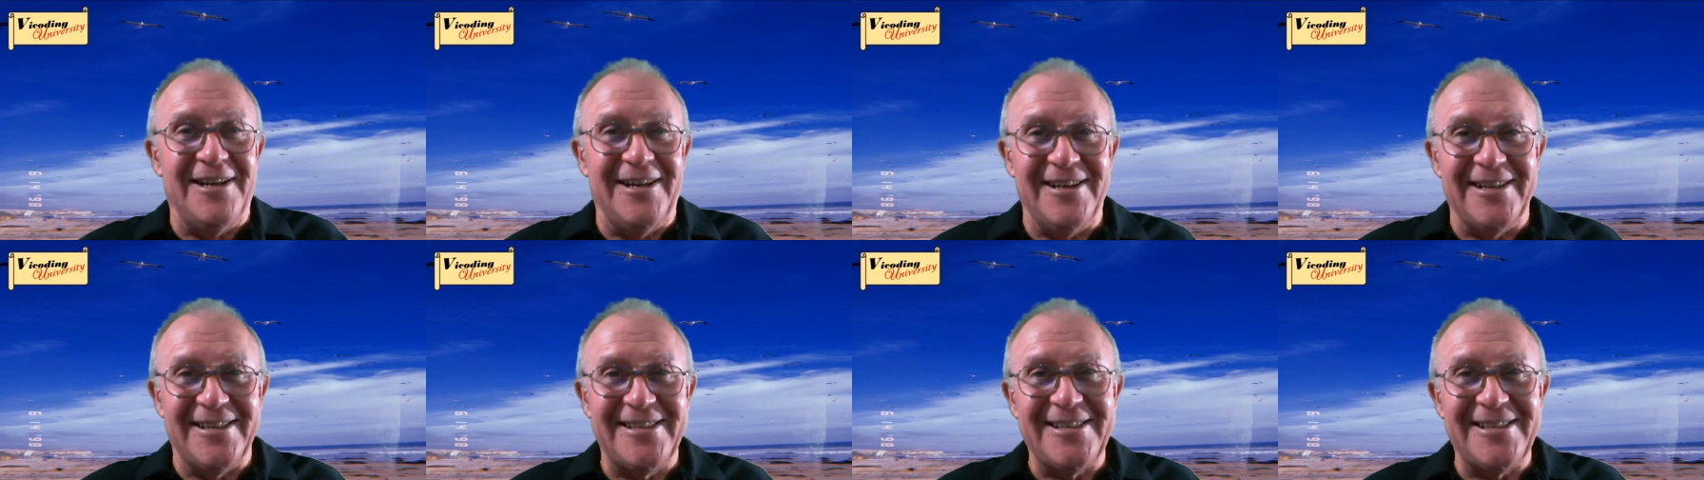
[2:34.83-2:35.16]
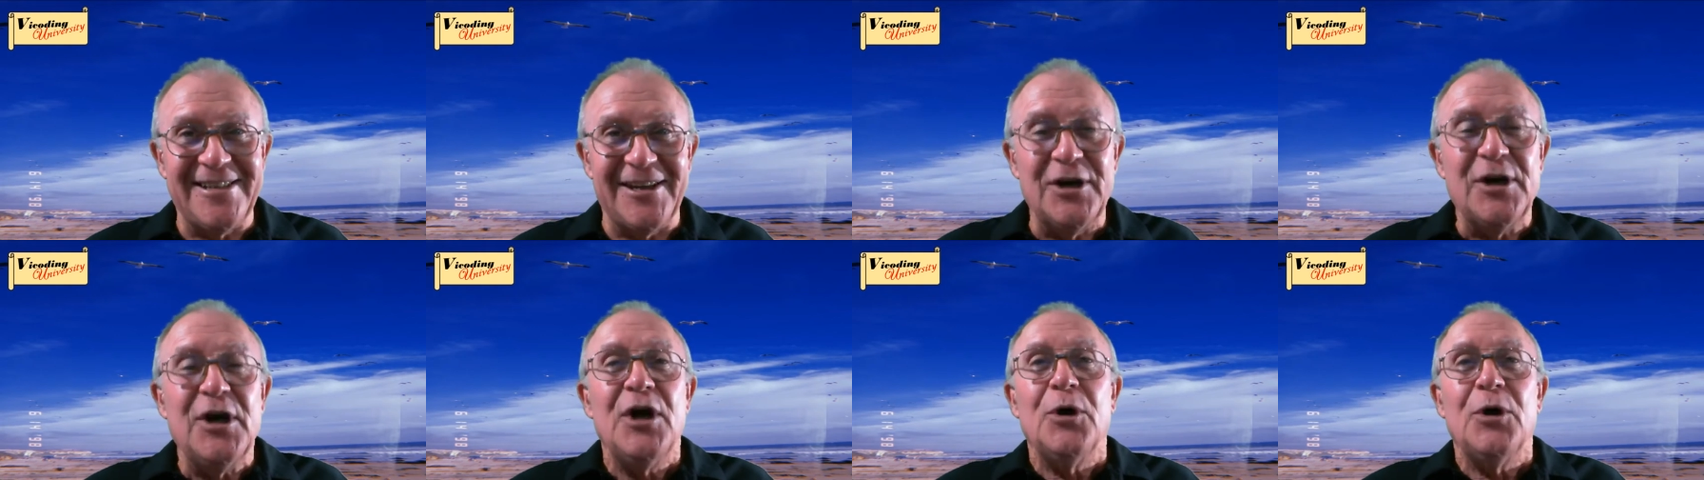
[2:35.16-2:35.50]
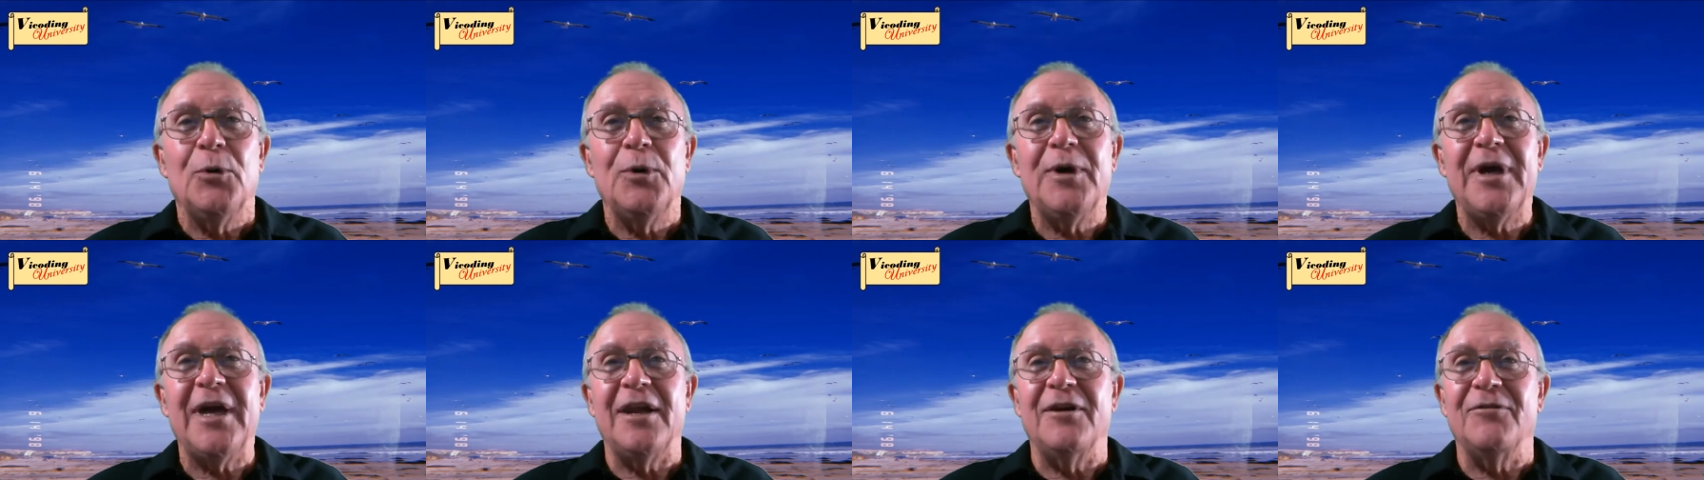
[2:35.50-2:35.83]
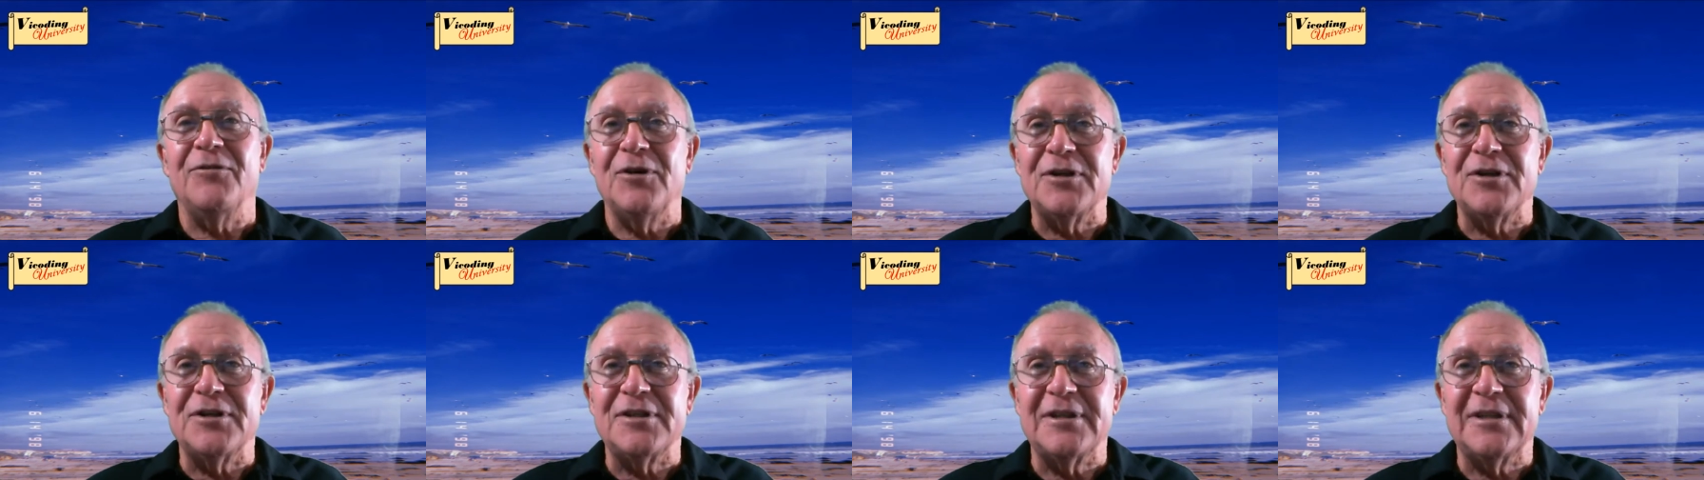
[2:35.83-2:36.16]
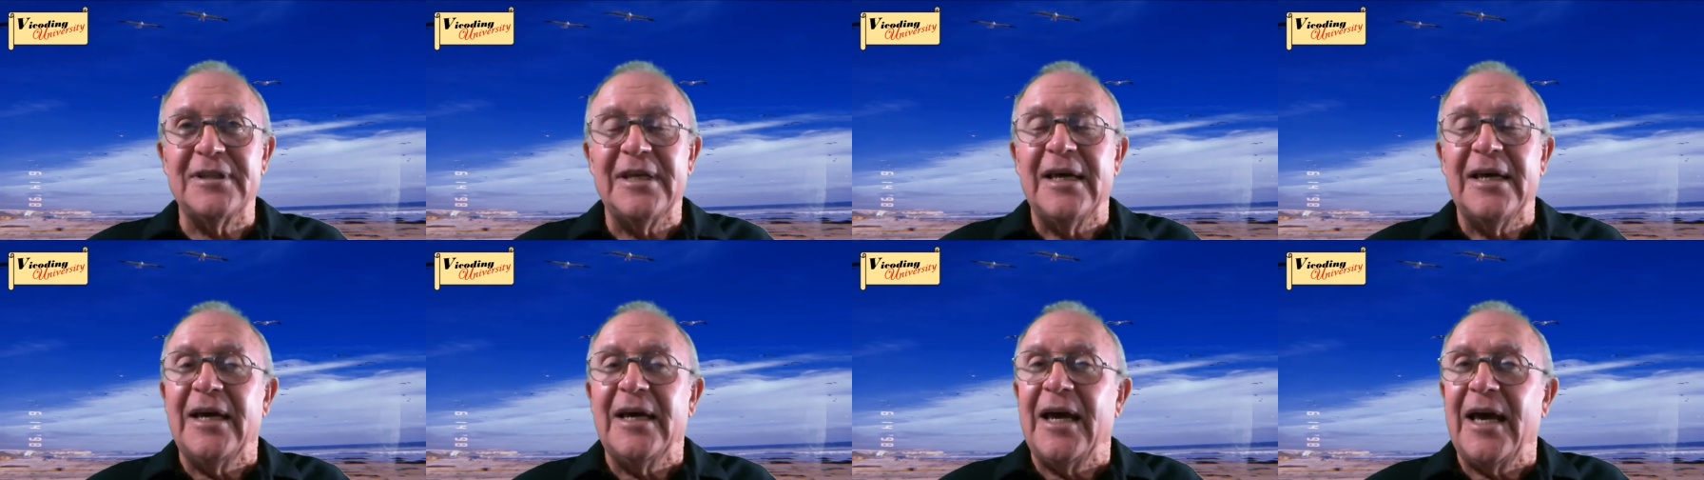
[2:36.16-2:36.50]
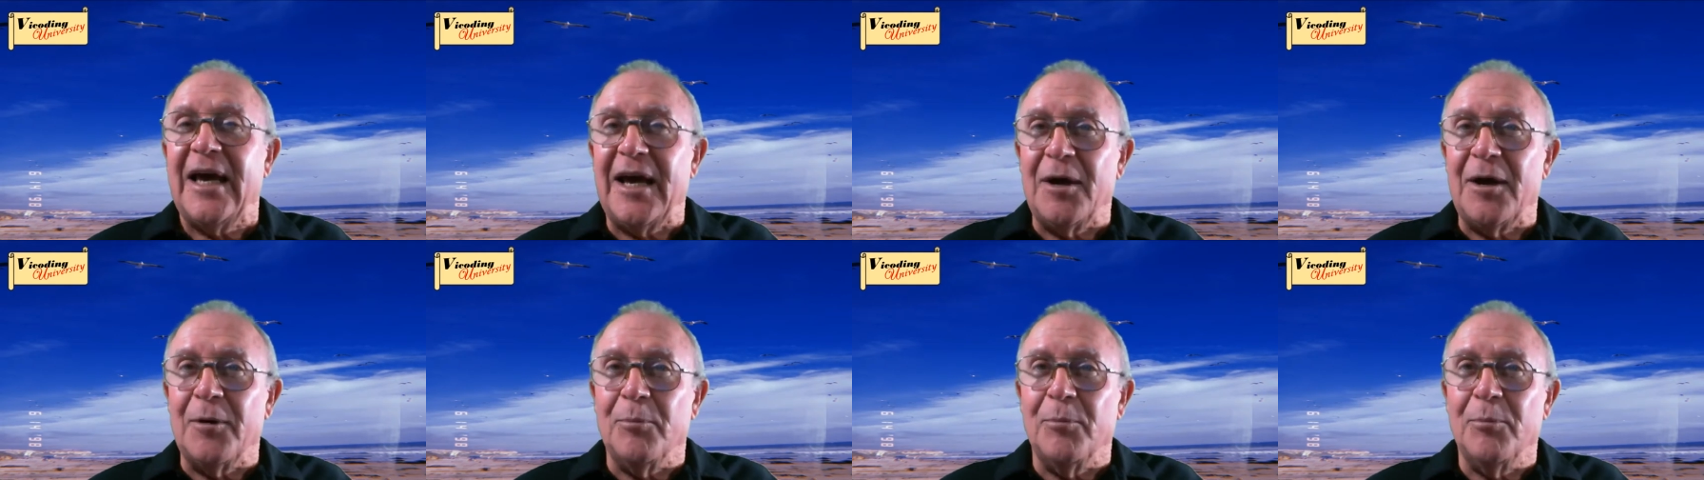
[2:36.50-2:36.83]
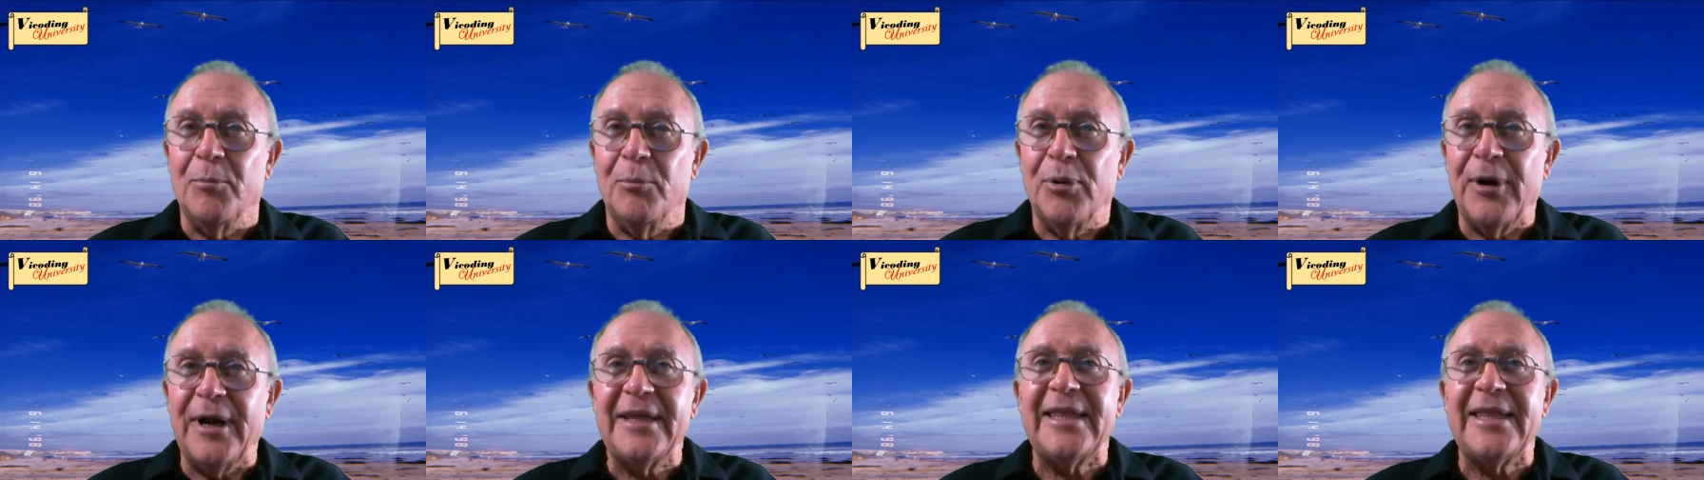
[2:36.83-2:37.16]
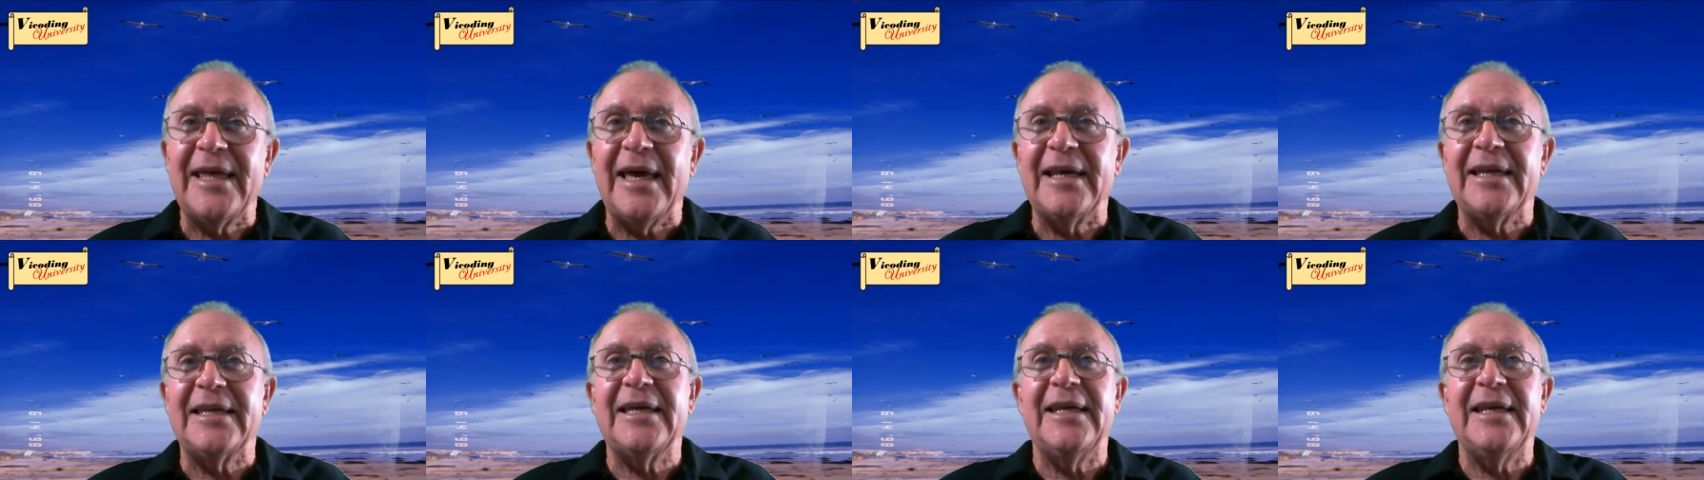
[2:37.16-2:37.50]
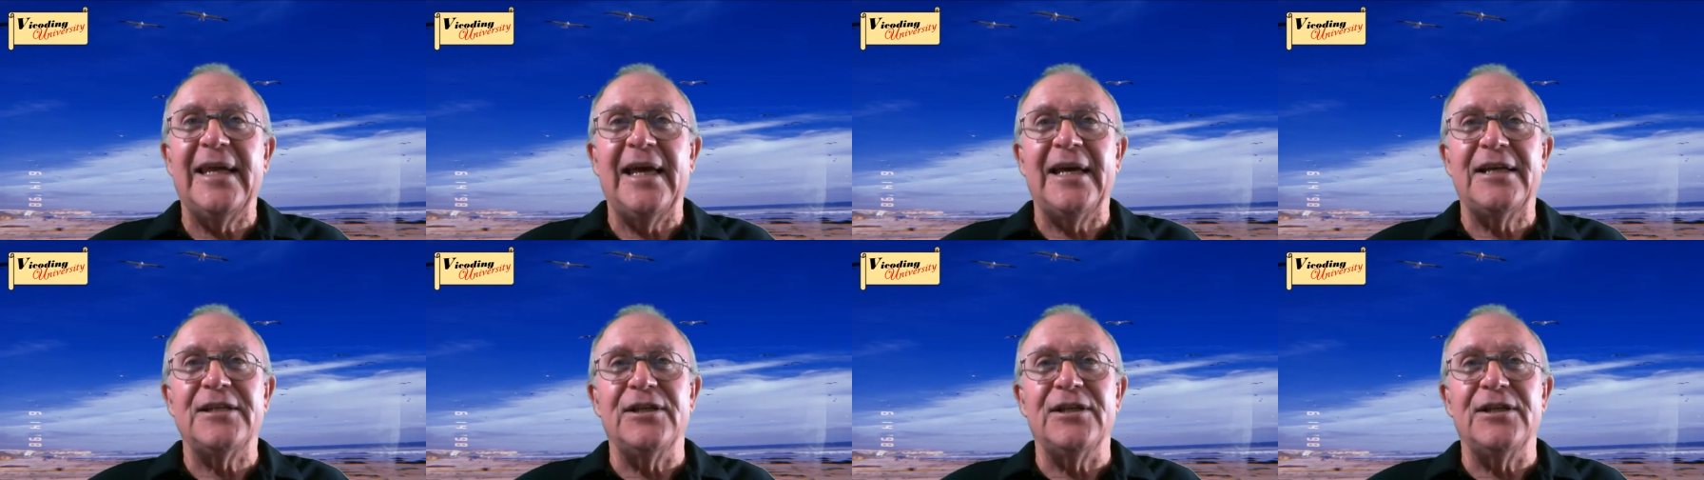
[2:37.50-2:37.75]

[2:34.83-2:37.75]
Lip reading: So we got to first break that connection,